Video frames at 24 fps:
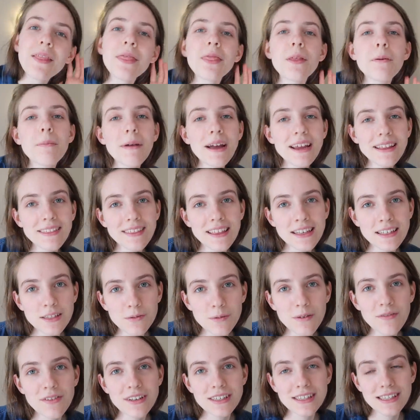main
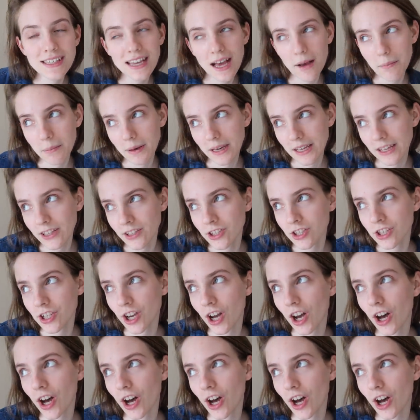things we've established